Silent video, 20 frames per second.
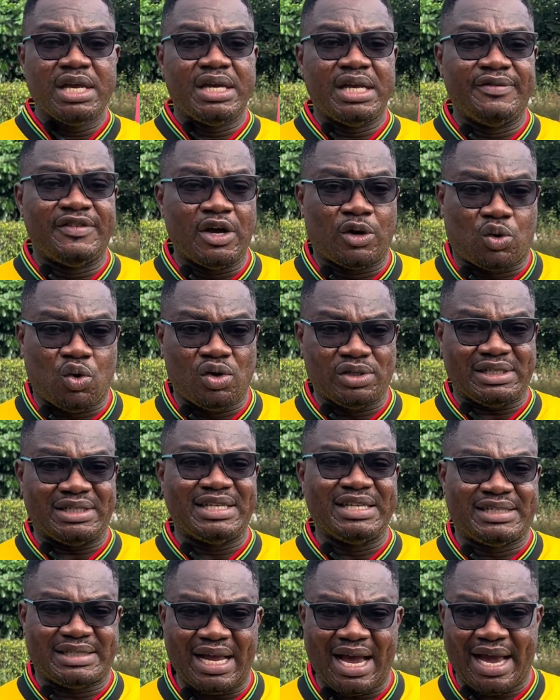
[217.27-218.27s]
If the coach
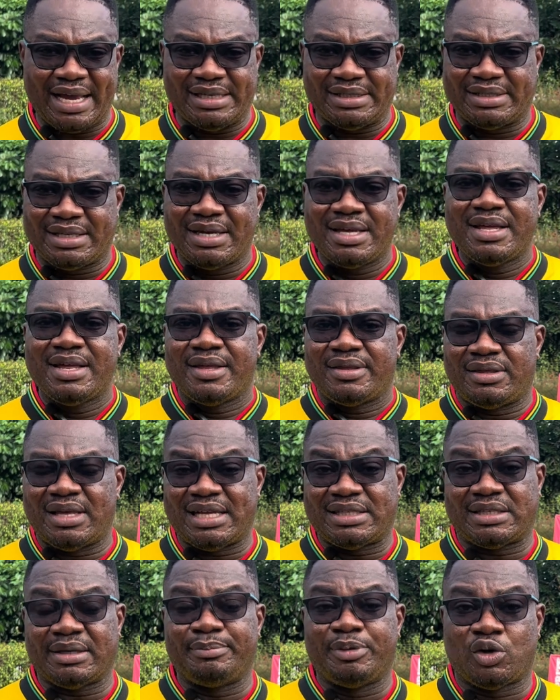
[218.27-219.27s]
decides
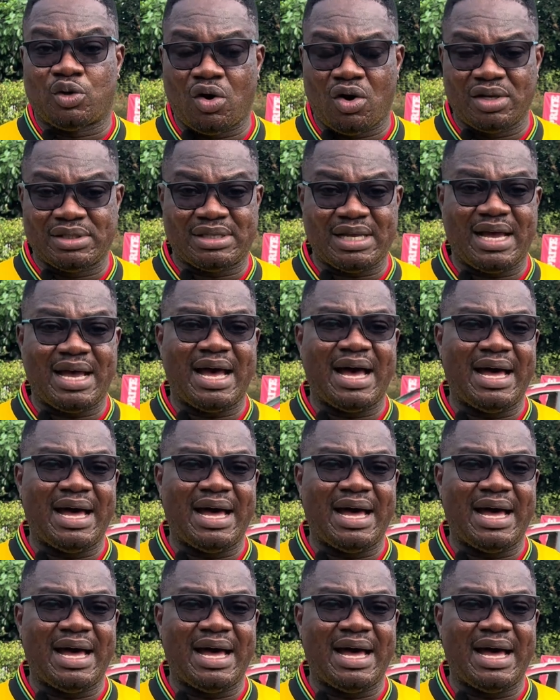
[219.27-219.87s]
that because